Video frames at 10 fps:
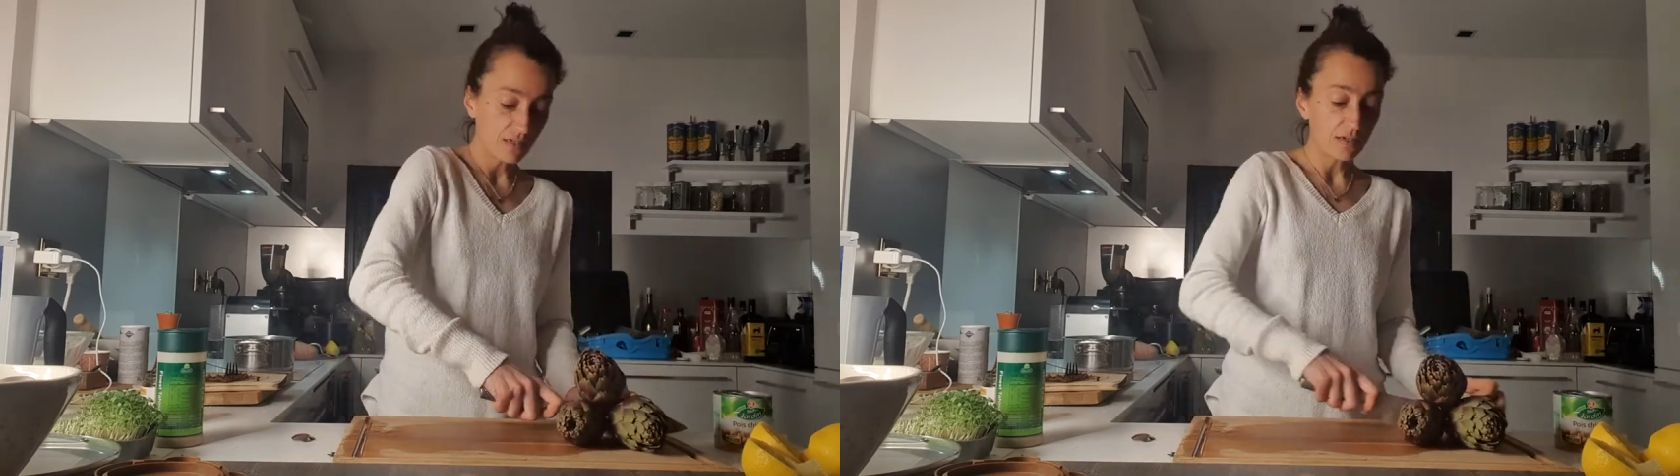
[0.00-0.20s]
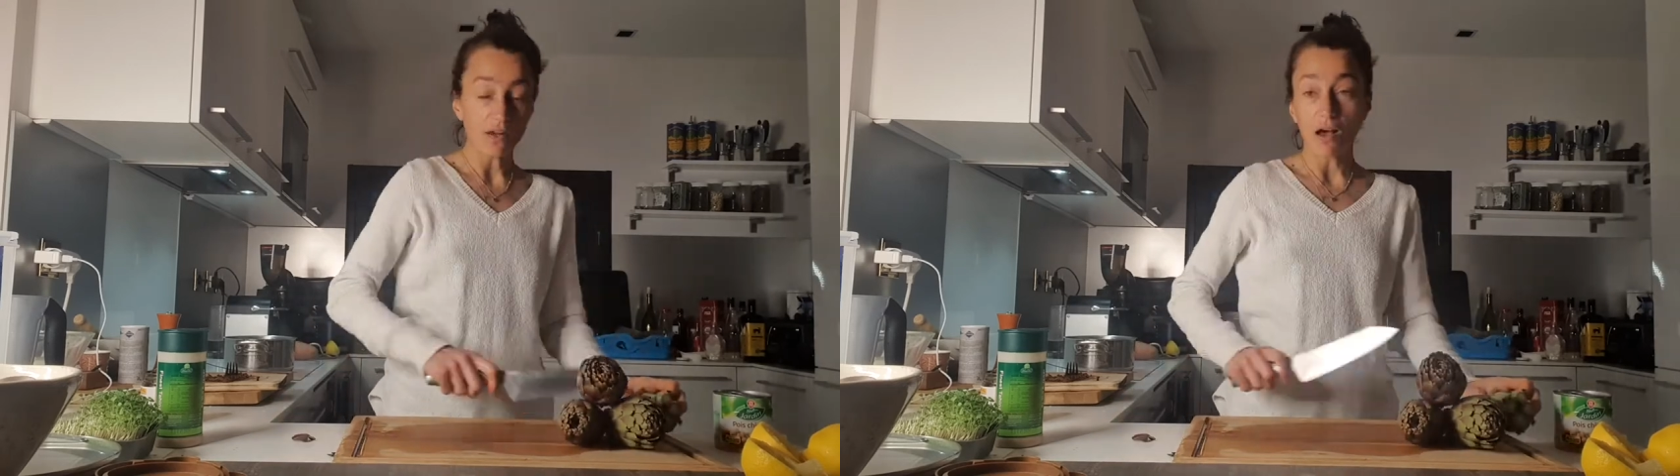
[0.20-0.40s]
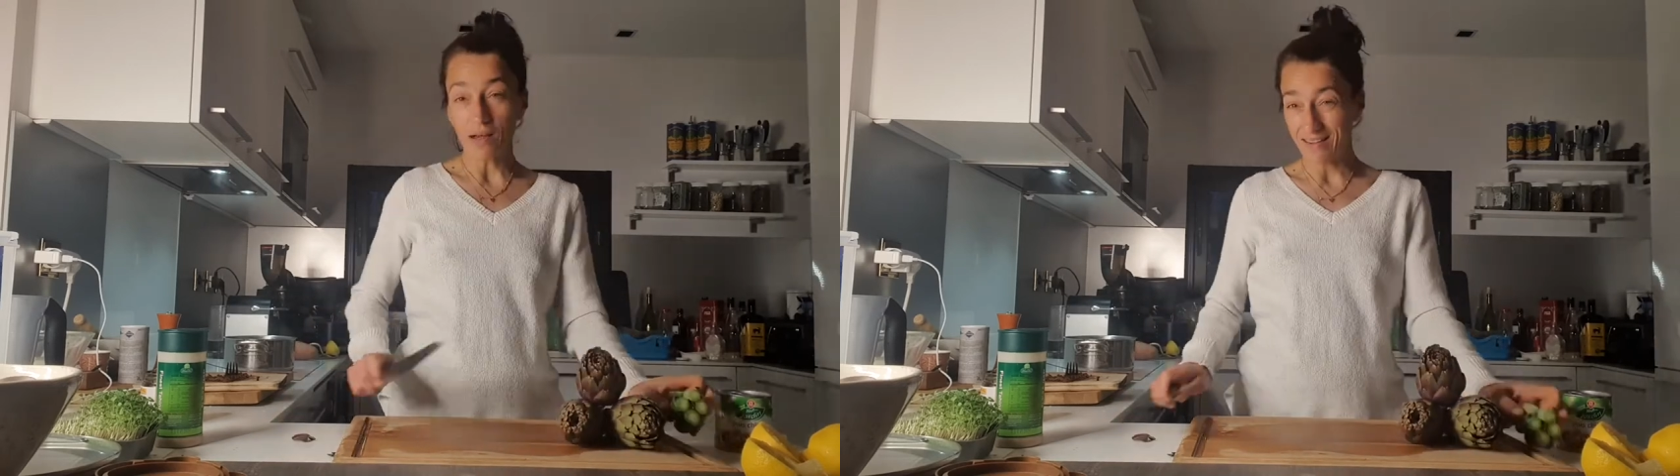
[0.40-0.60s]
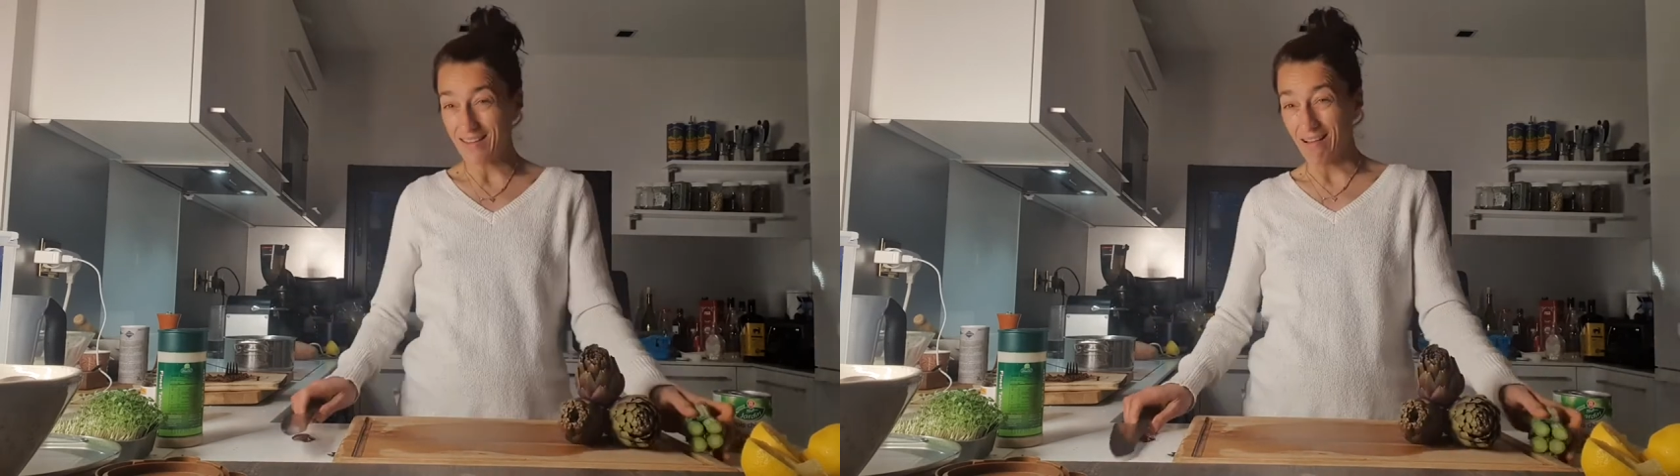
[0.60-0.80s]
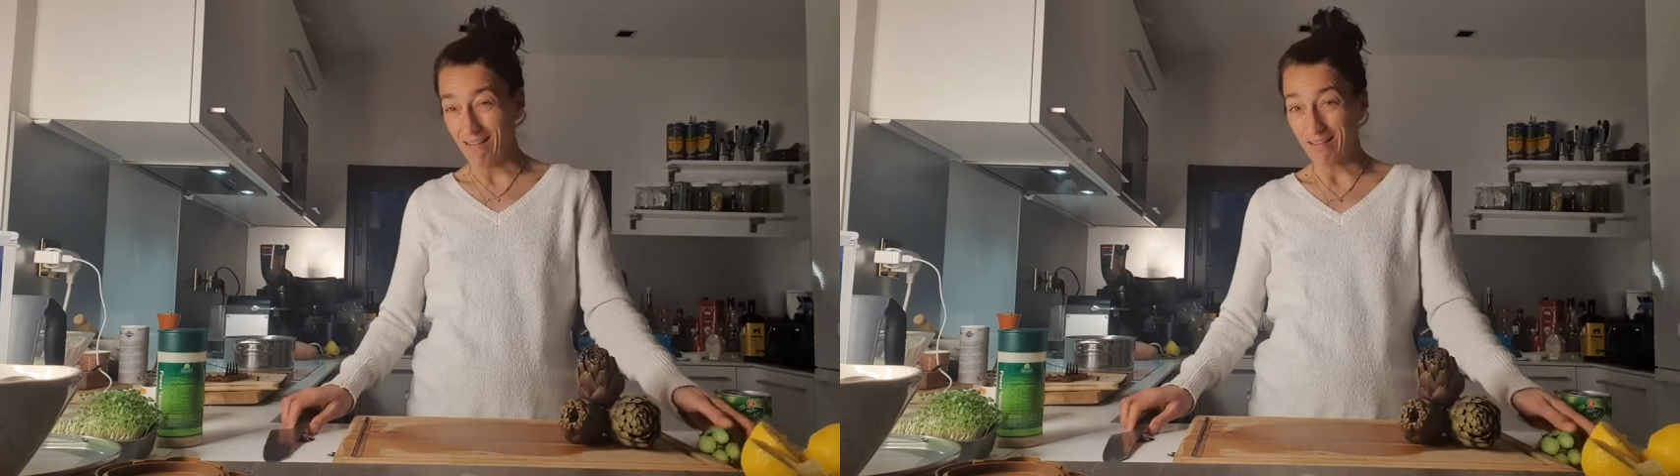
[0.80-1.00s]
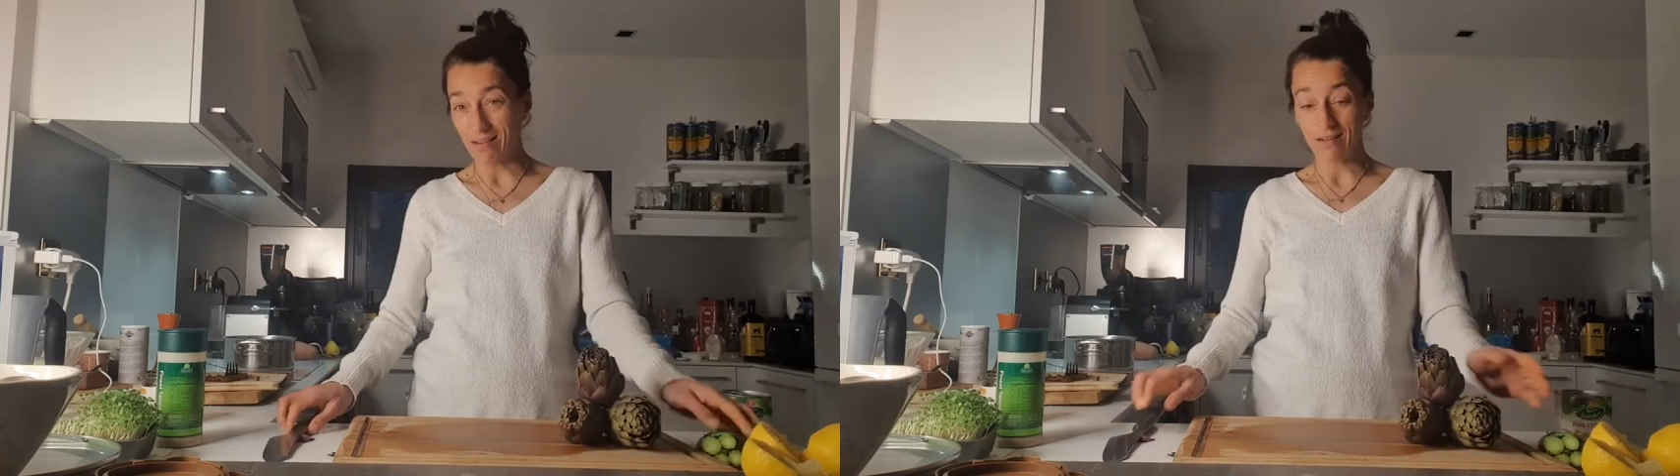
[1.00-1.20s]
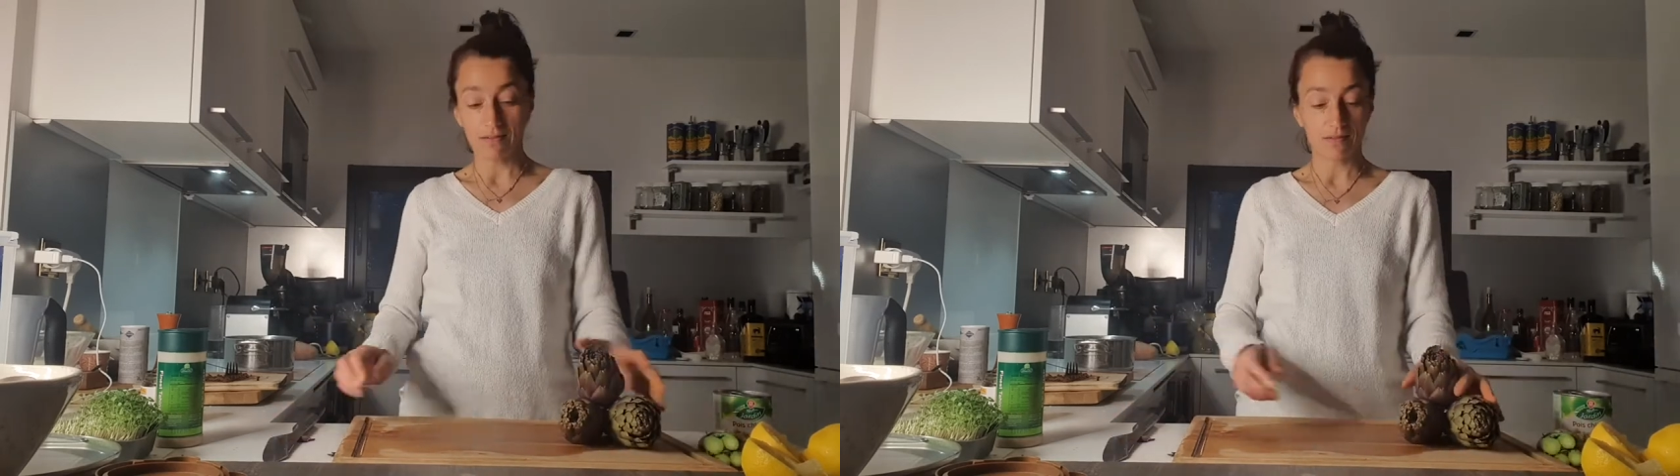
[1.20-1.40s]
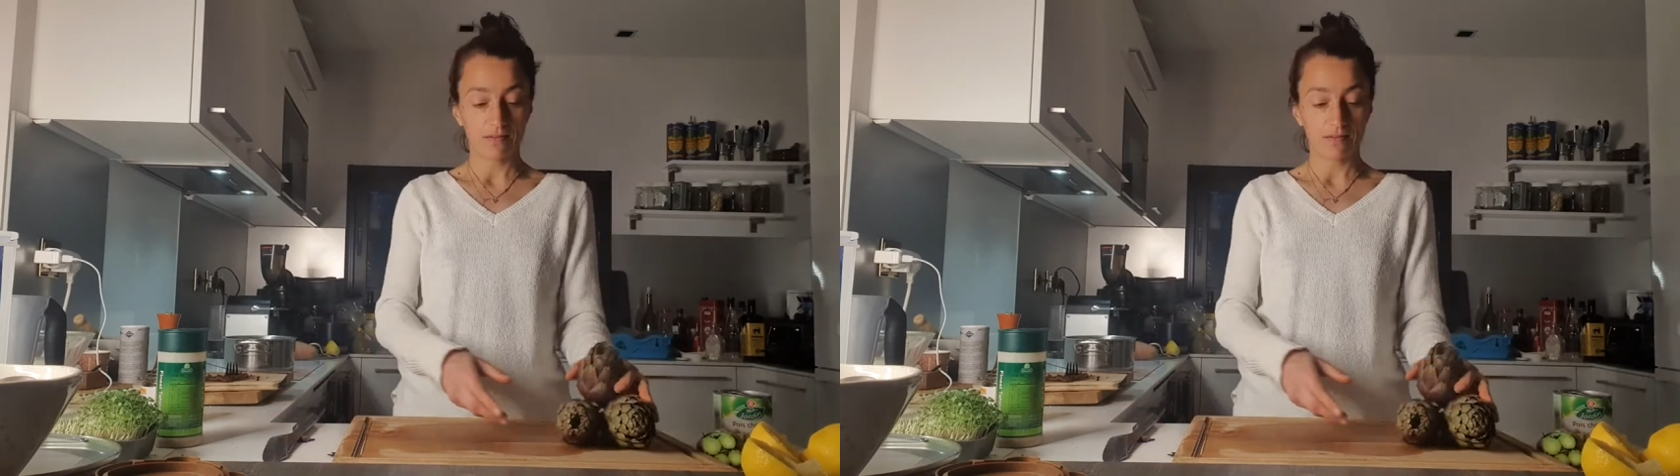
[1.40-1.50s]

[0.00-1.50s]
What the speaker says: not young.